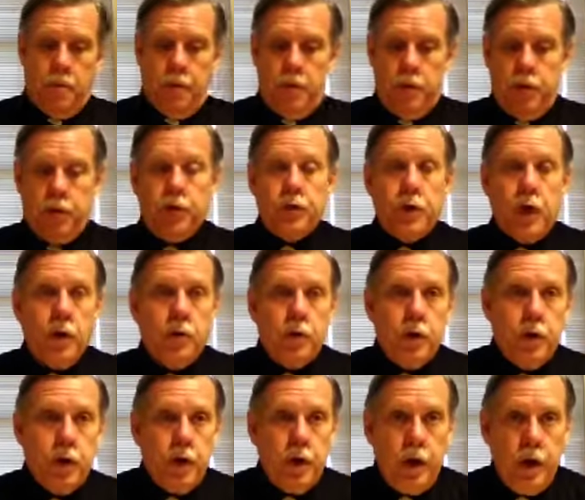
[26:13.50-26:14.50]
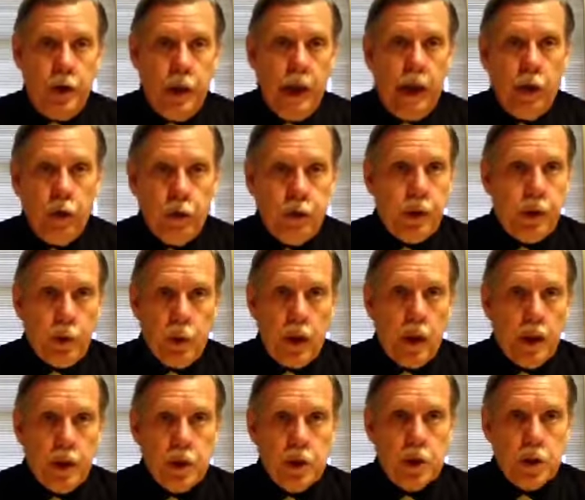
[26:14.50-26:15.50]
discovered an unhealthy
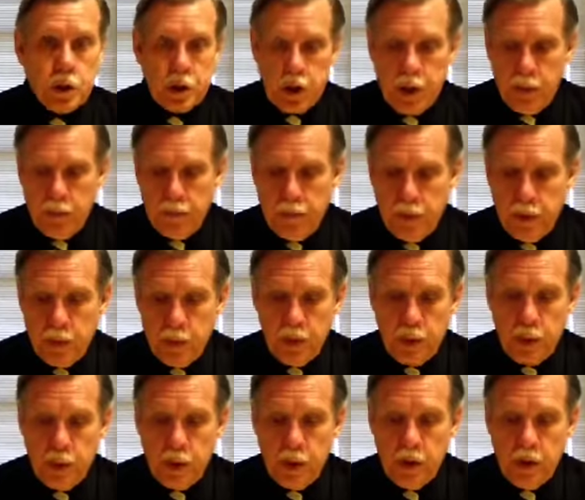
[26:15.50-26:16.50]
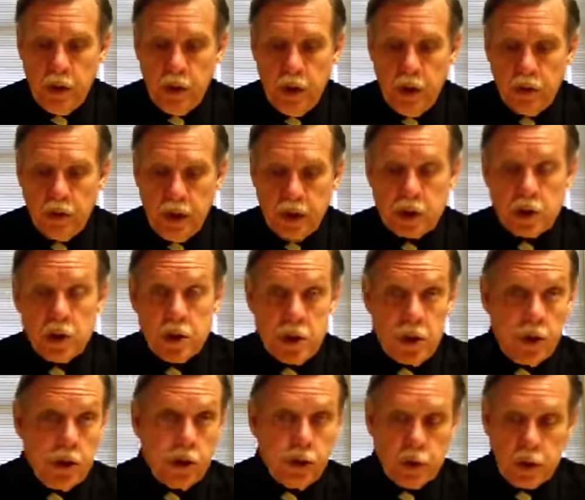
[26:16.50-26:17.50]
relationship between Texas
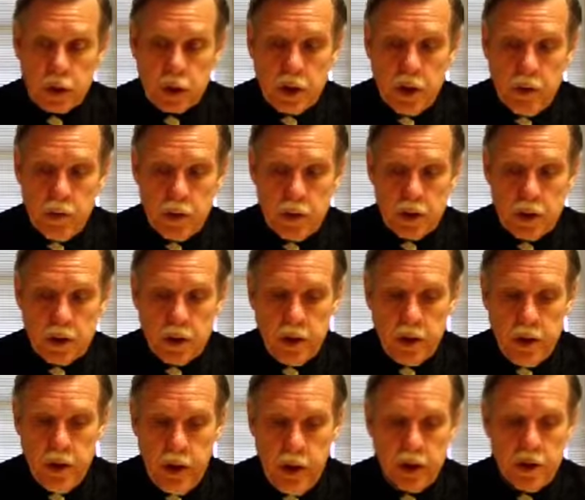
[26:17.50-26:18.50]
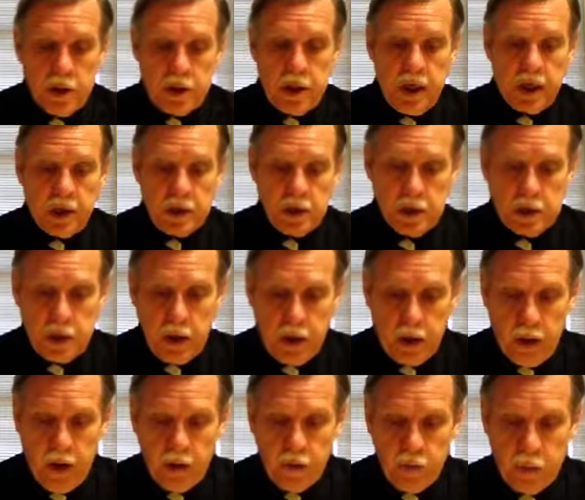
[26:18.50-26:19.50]
insurance companies and the Texas state
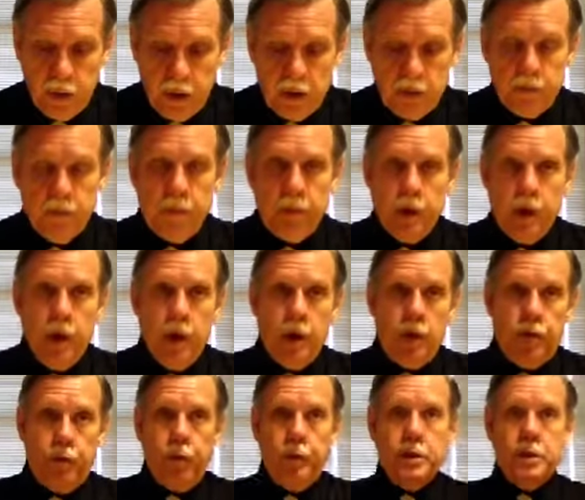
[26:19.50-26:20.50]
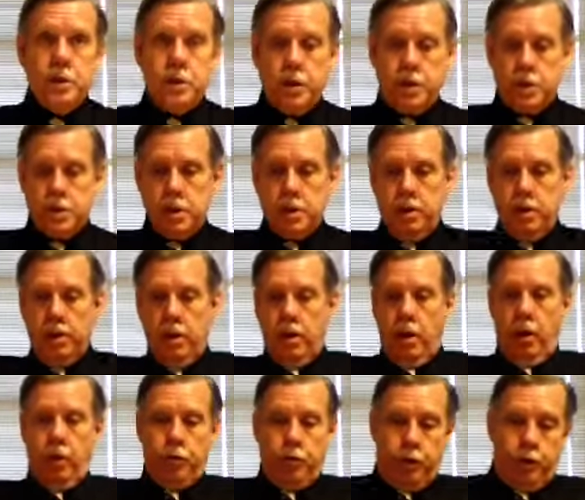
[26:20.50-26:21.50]
government. For instance,
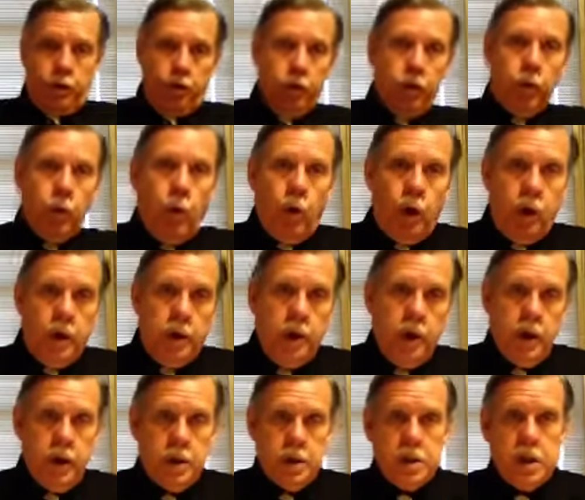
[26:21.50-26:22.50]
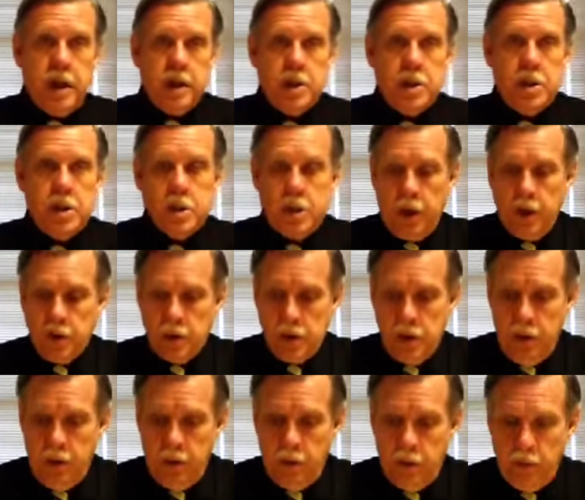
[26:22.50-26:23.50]
of the 31 Texas state
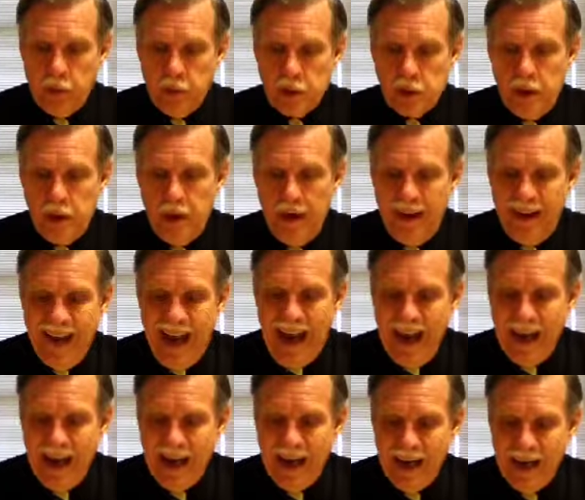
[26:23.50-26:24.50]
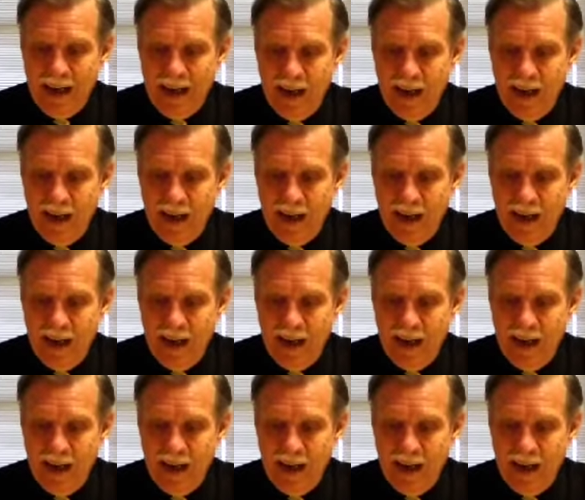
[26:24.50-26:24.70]
senators, 9